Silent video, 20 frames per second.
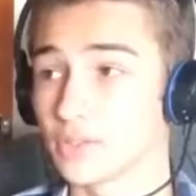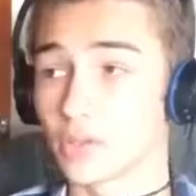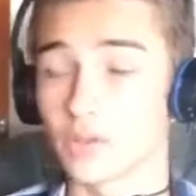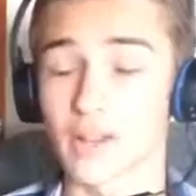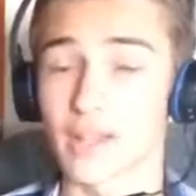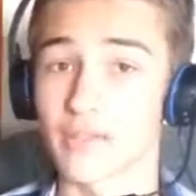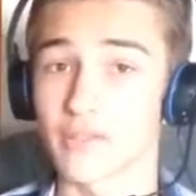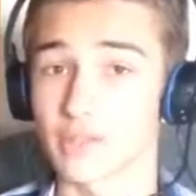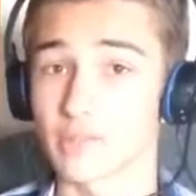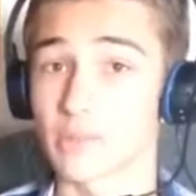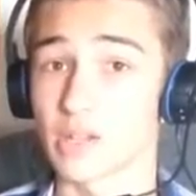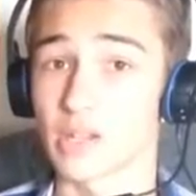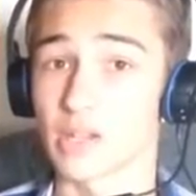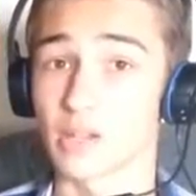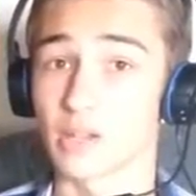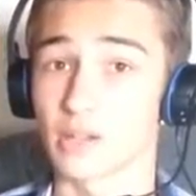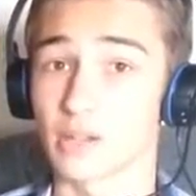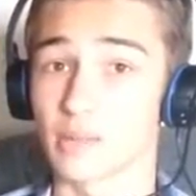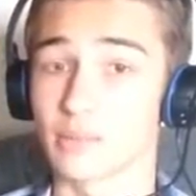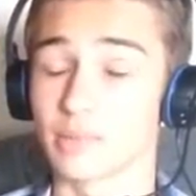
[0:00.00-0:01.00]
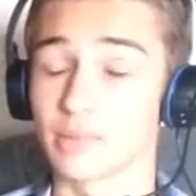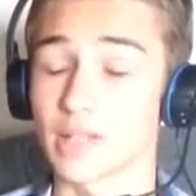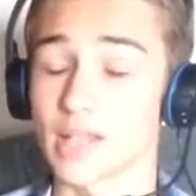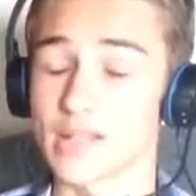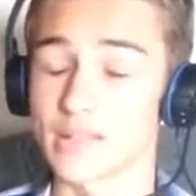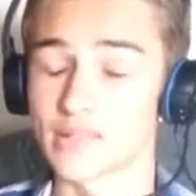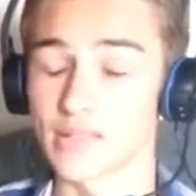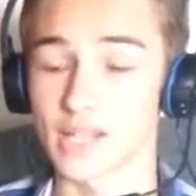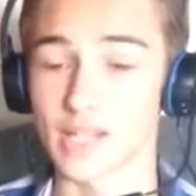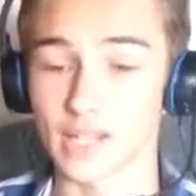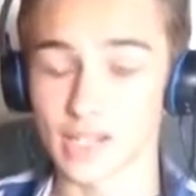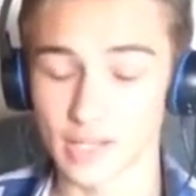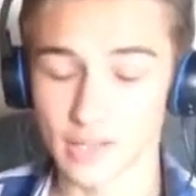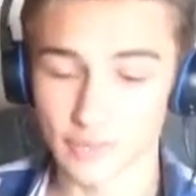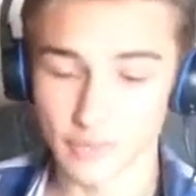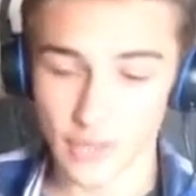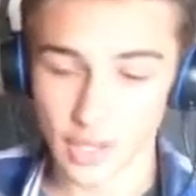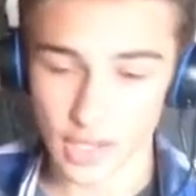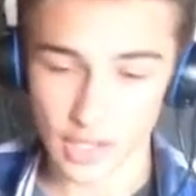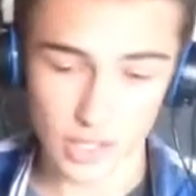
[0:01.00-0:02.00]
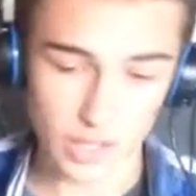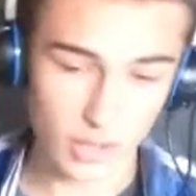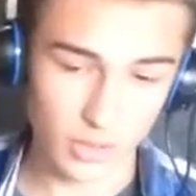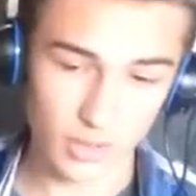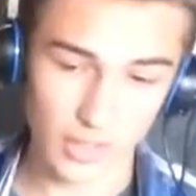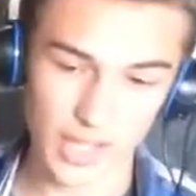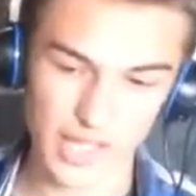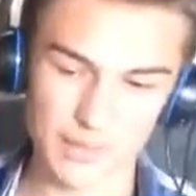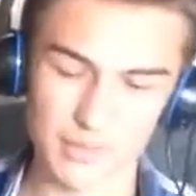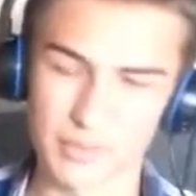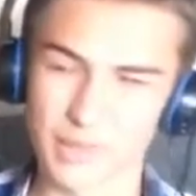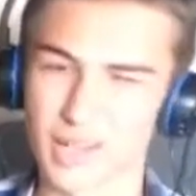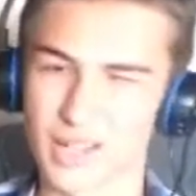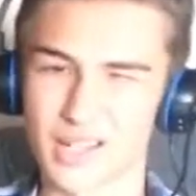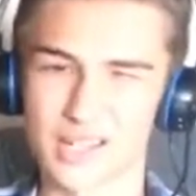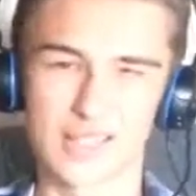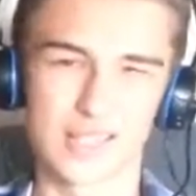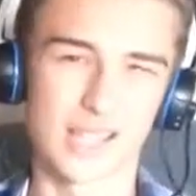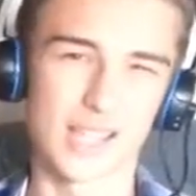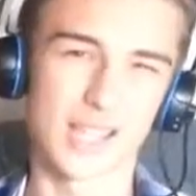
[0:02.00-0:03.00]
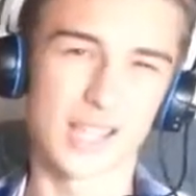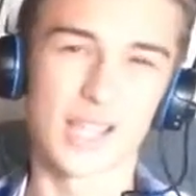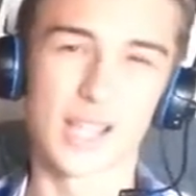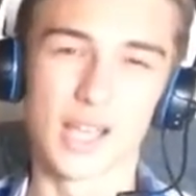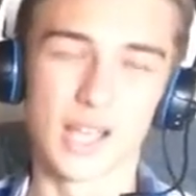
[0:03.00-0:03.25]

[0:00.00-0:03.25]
don't have as many complaints. Like if they, like bugs, like